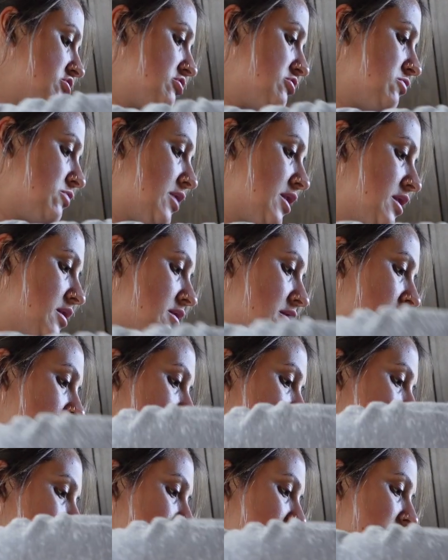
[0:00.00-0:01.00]
to it the
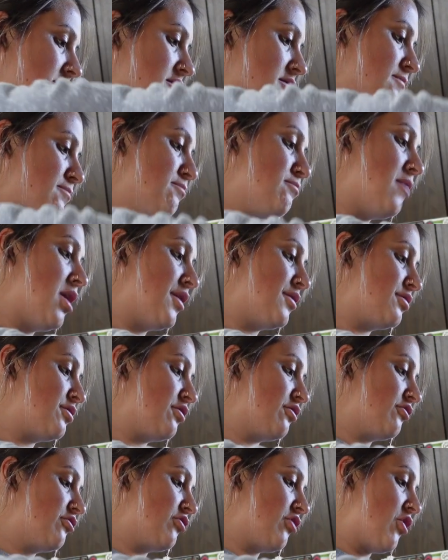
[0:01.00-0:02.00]
last month
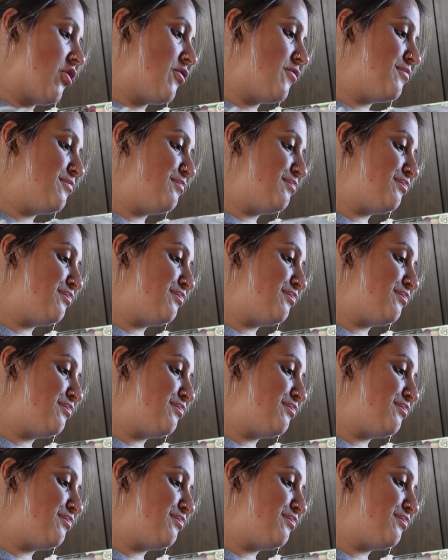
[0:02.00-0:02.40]
or so.